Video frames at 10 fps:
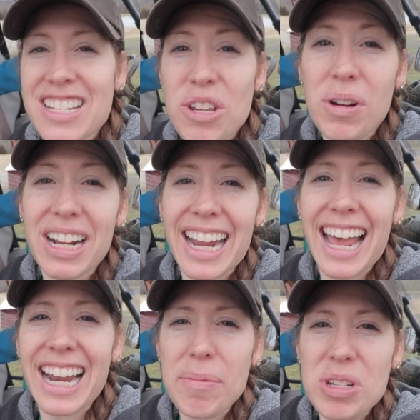So we're gonna
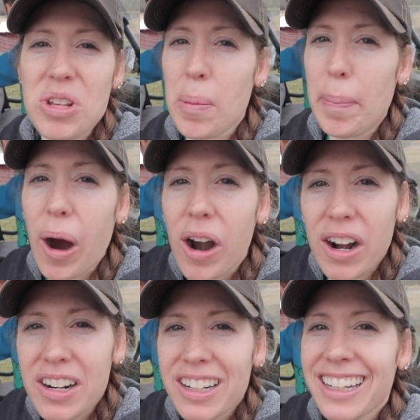head up to the
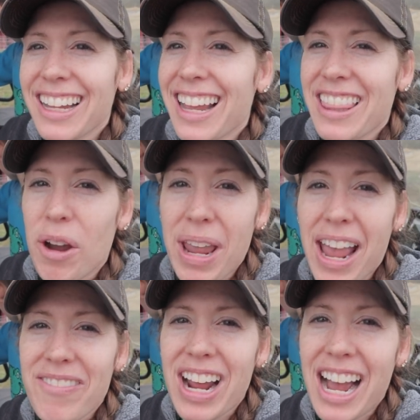barn that we
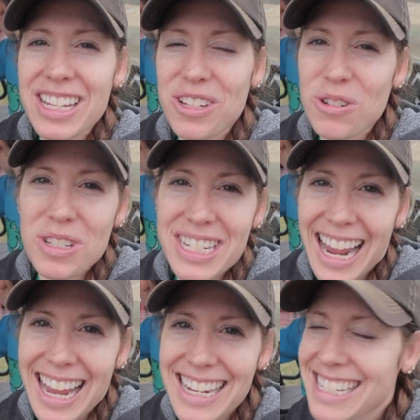have not used
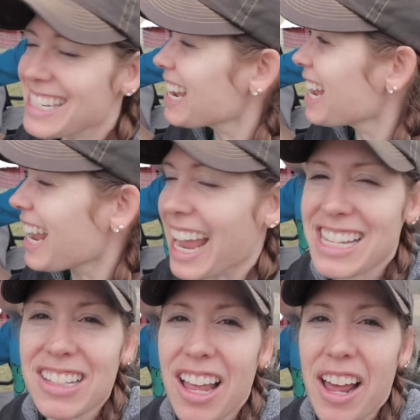yet. It
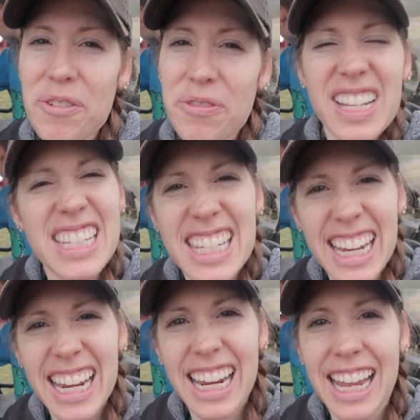has a lot of
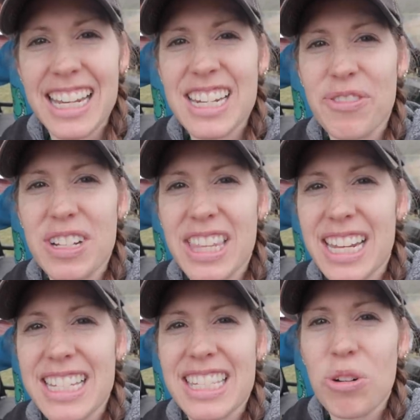fencing and different
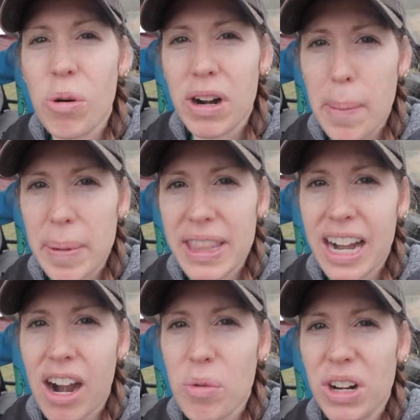things stored up in
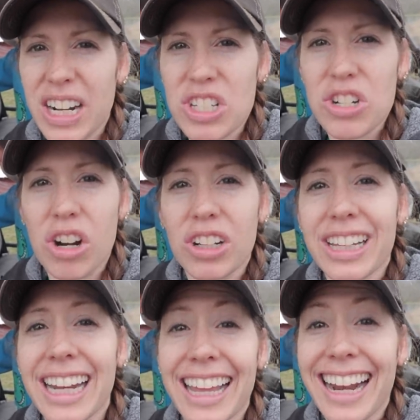there. We're gonna start
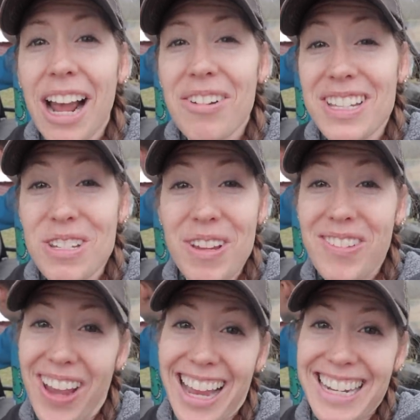cleaning it out because
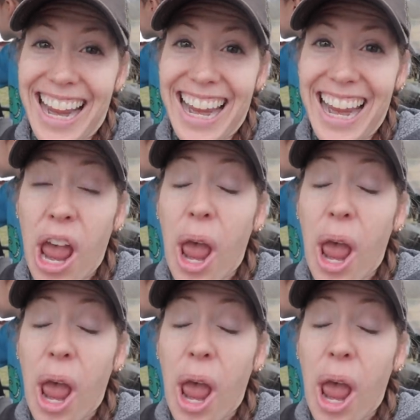we've got a